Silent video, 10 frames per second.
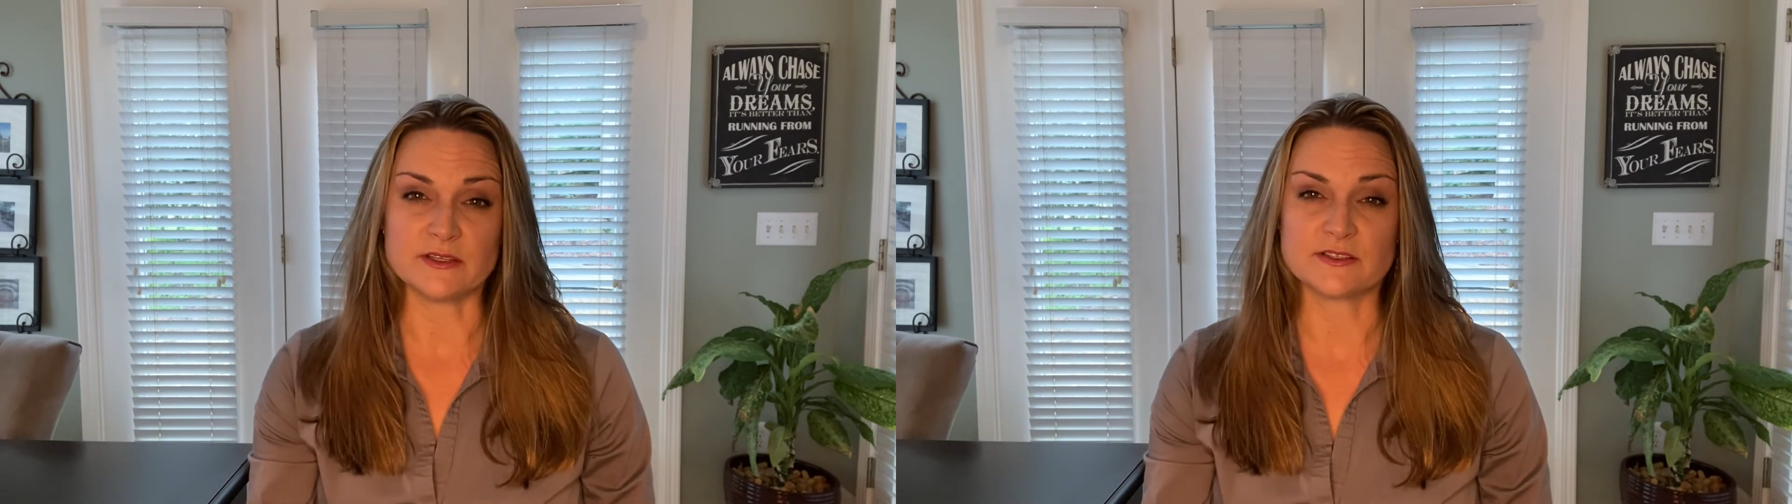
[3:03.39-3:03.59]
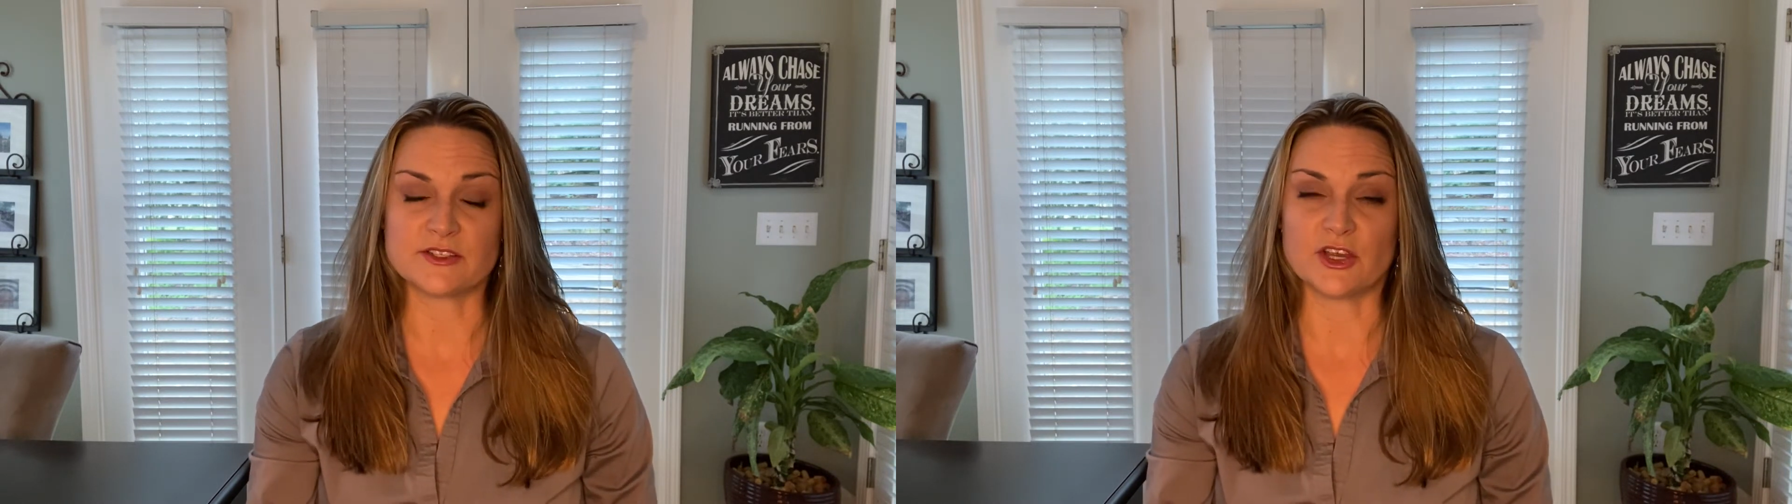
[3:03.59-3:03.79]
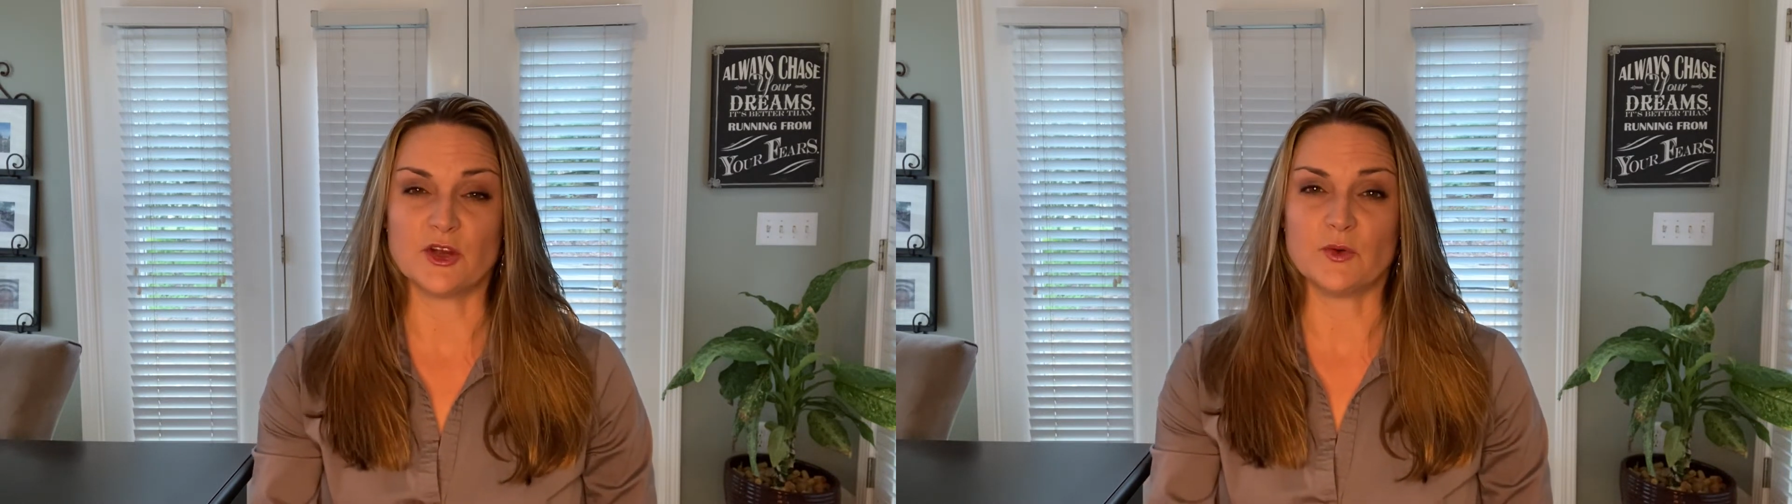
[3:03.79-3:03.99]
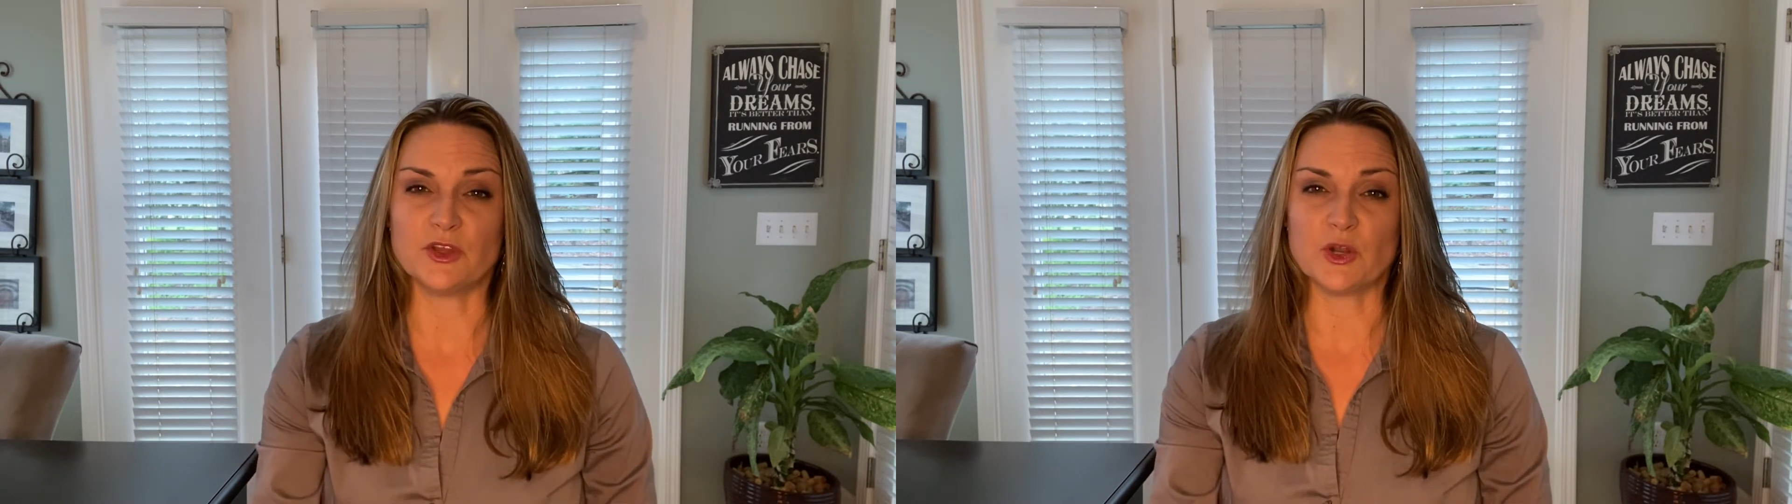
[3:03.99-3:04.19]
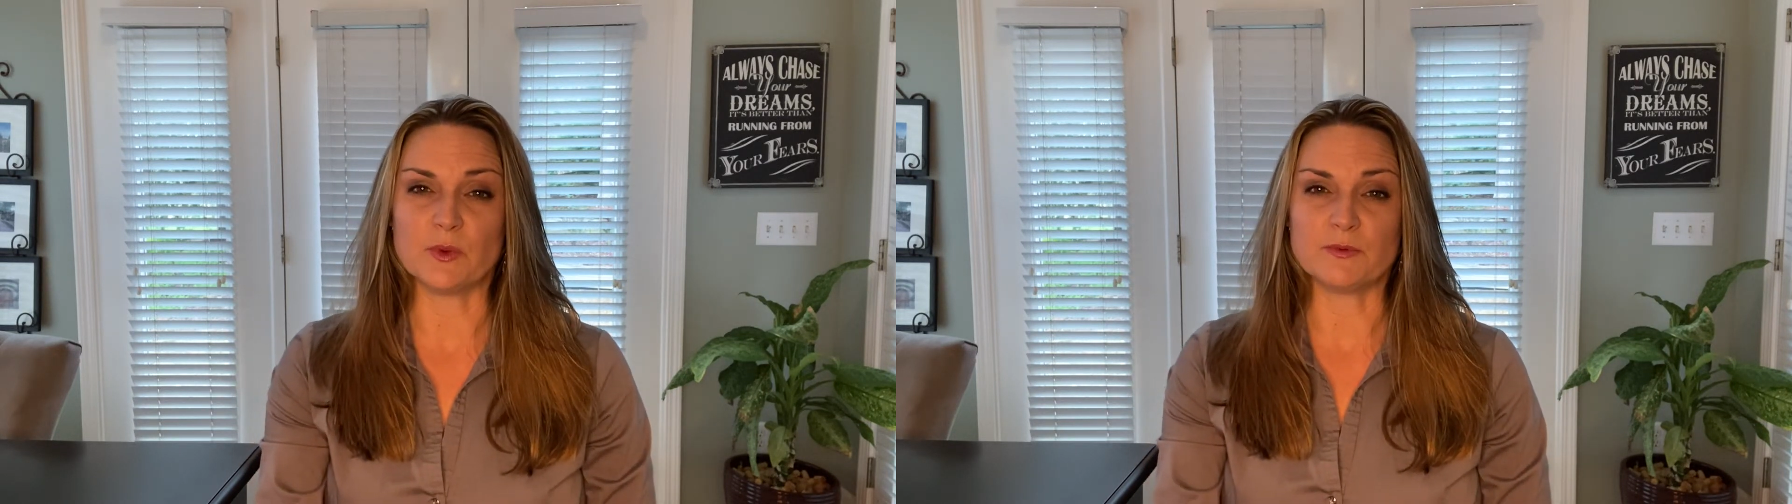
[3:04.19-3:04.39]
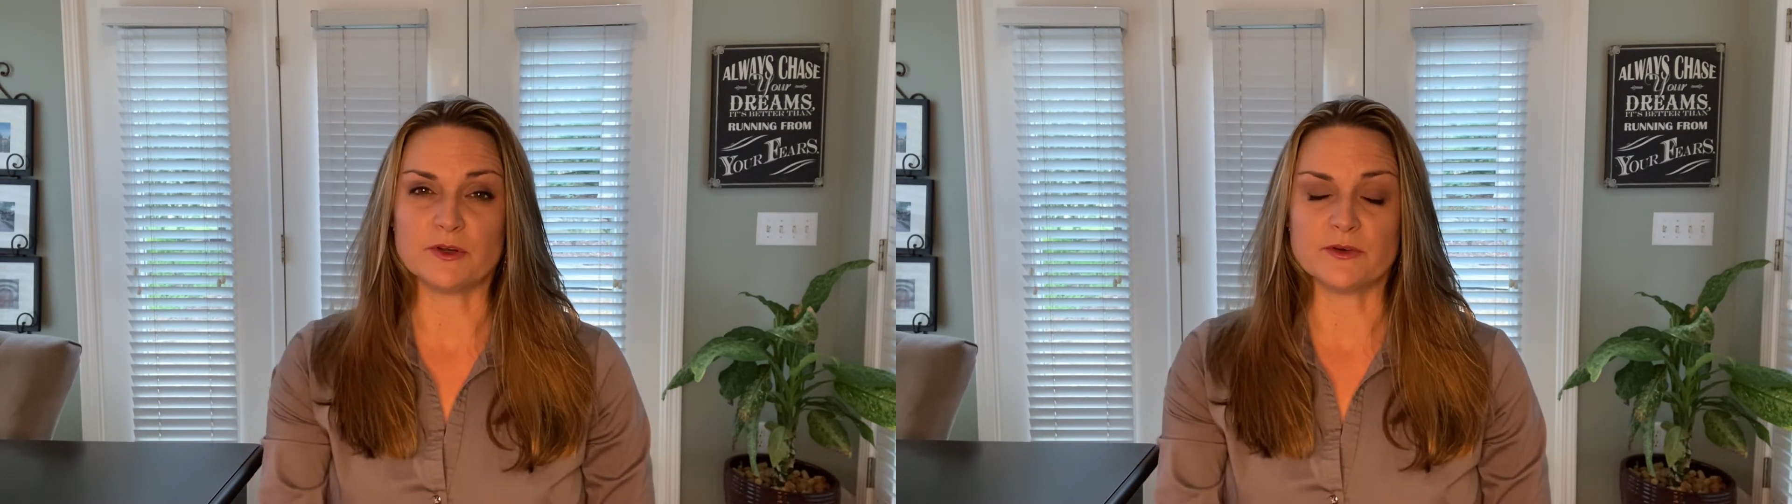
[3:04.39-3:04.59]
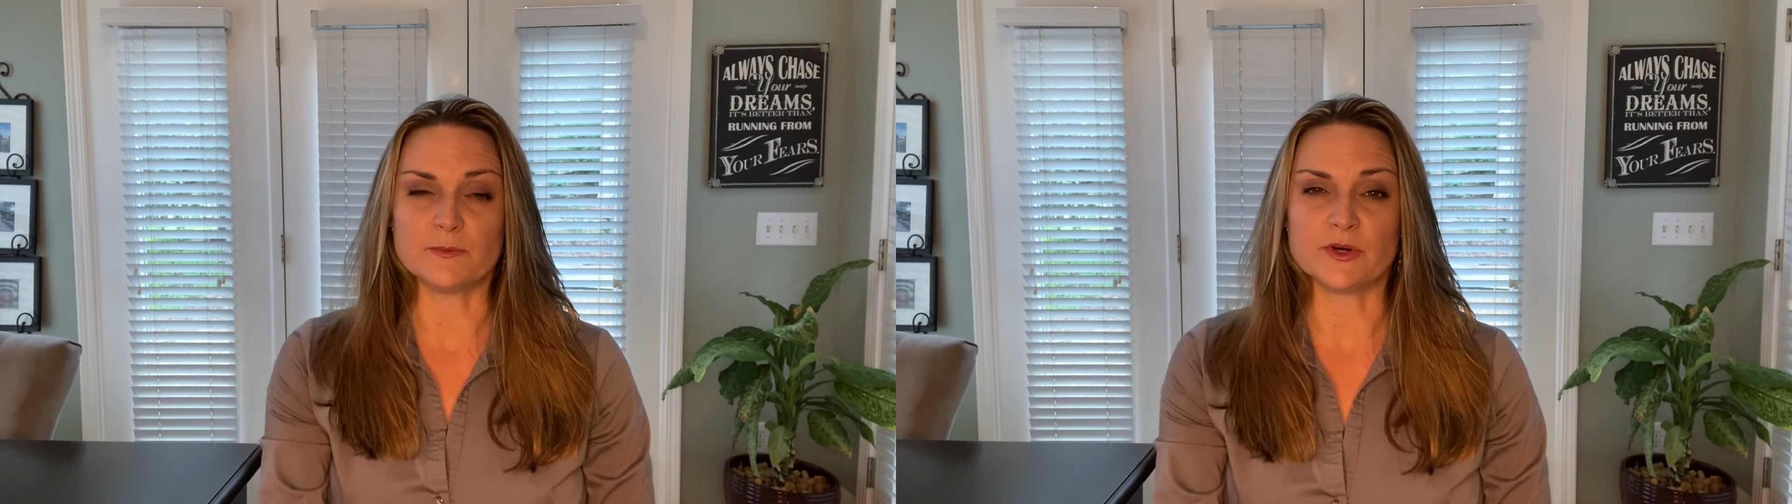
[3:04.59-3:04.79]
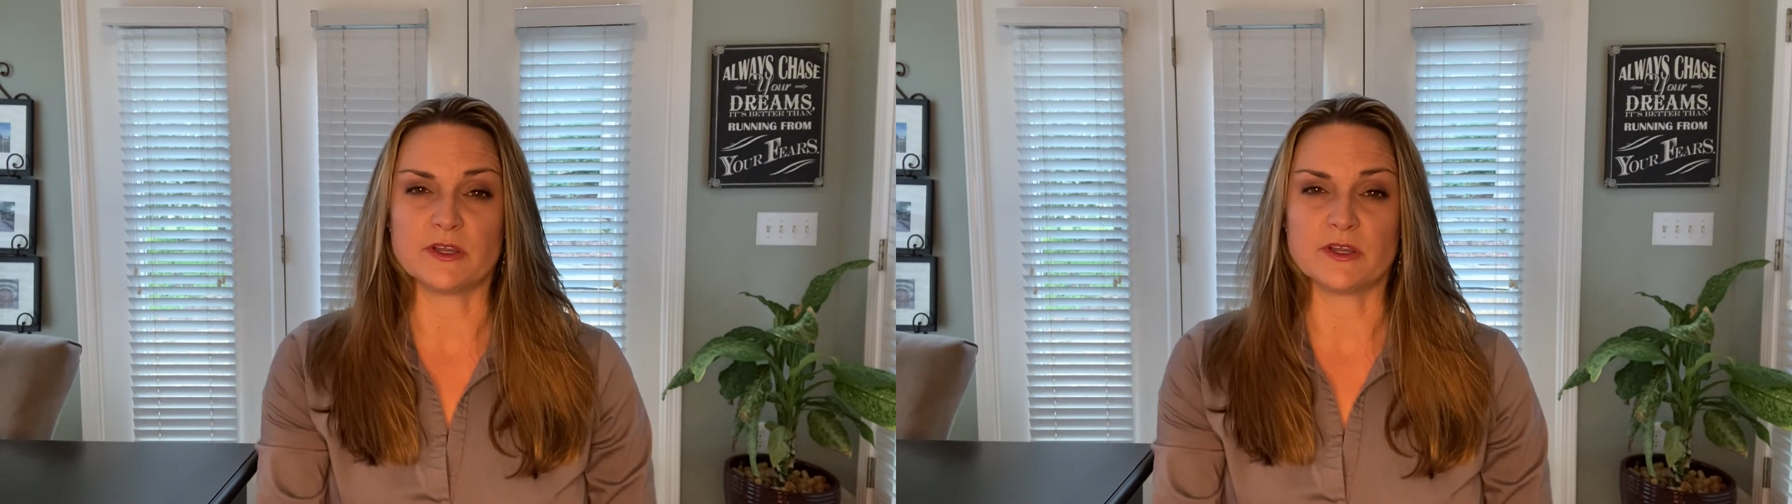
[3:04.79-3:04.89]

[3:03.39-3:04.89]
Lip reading: So, we put